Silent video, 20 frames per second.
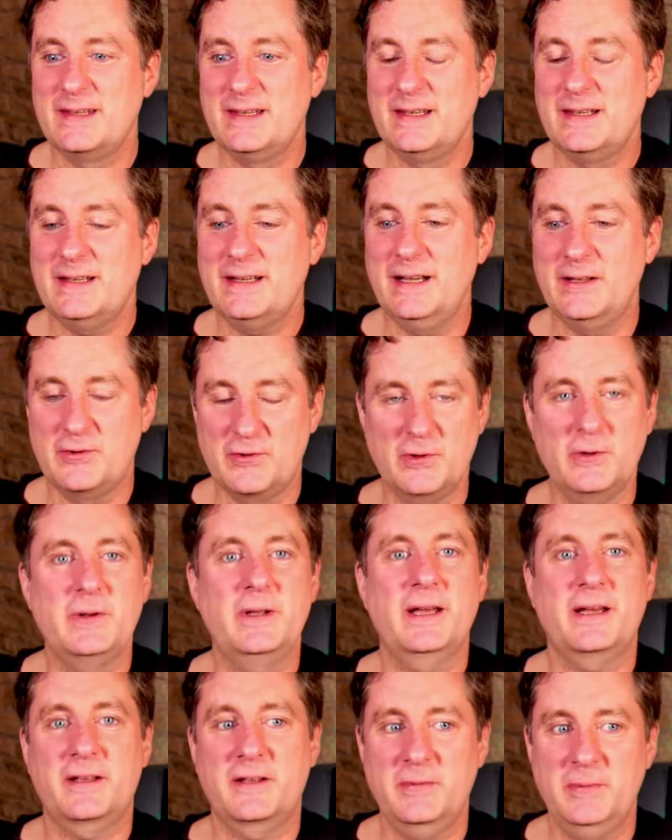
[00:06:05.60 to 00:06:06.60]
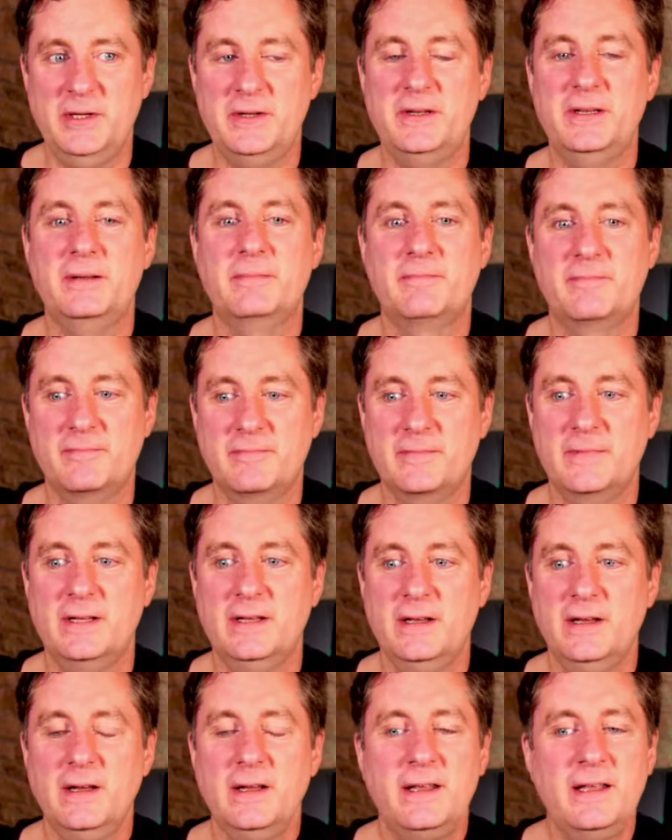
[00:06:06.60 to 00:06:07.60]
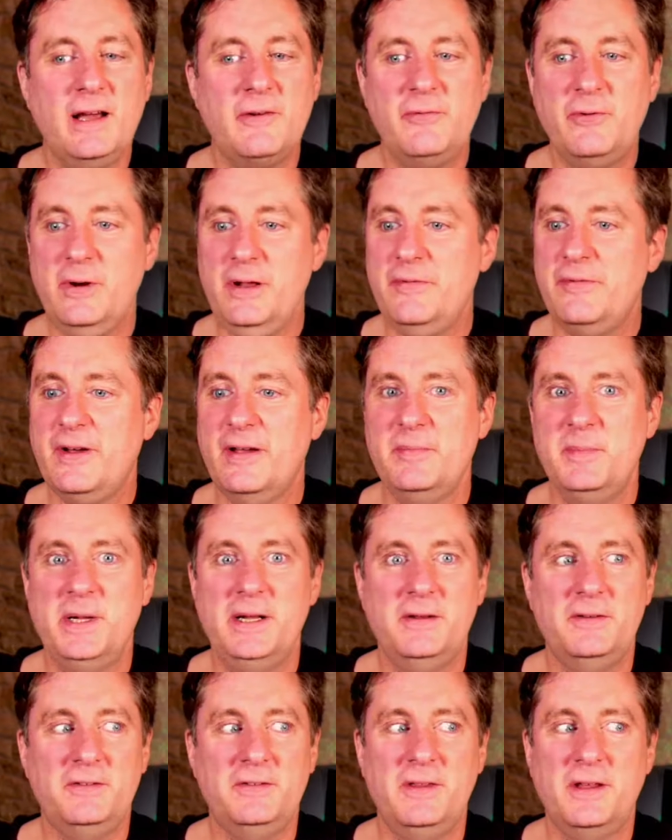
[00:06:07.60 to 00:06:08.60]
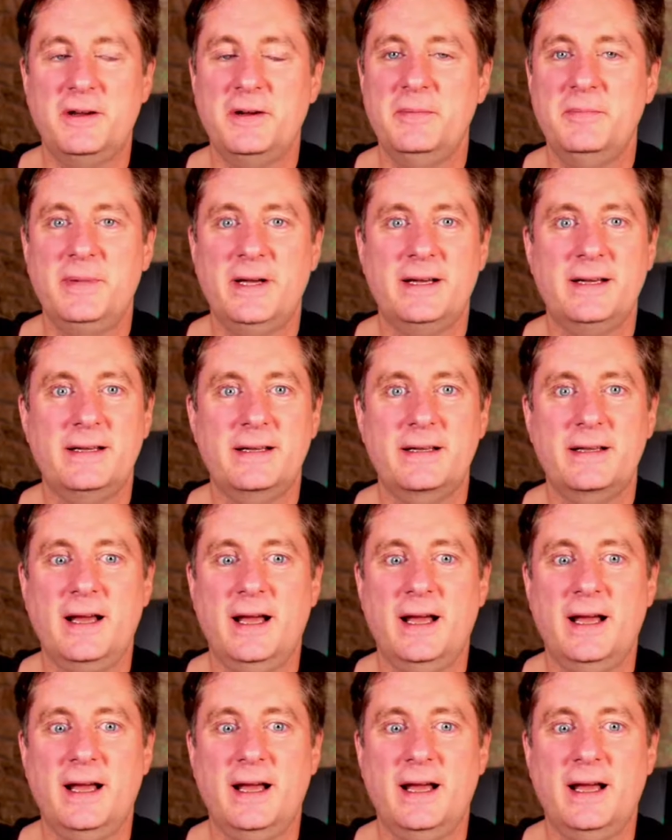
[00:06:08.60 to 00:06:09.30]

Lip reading: And Drew, yeah, commuting. Yeah, 45 minutes there and back.